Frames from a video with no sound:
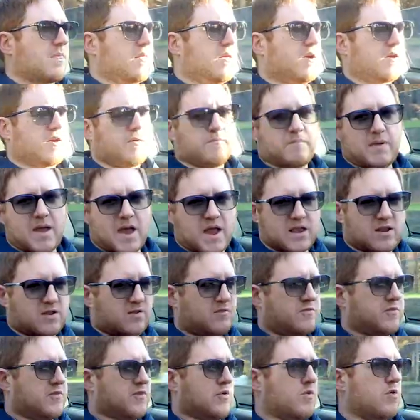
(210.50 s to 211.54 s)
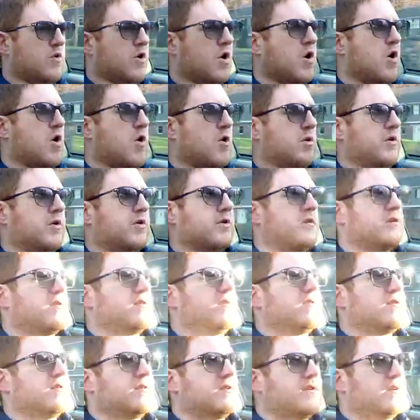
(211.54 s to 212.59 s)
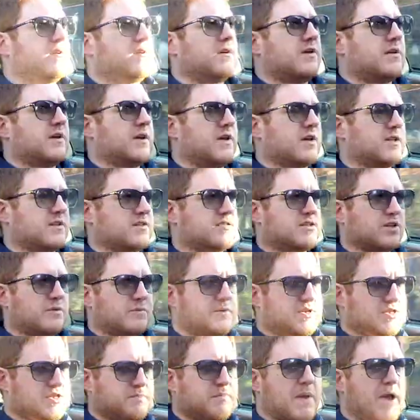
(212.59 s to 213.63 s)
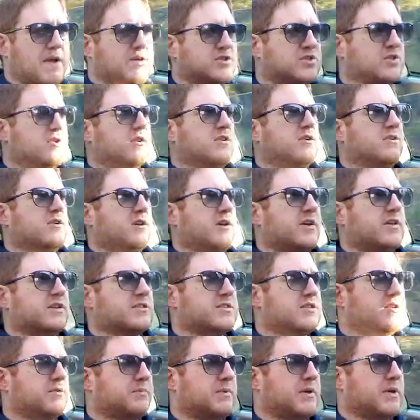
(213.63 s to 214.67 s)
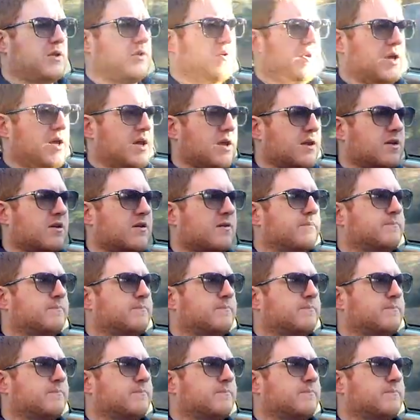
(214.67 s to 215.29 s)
a companion for the road. It can still be special, it can still be unique,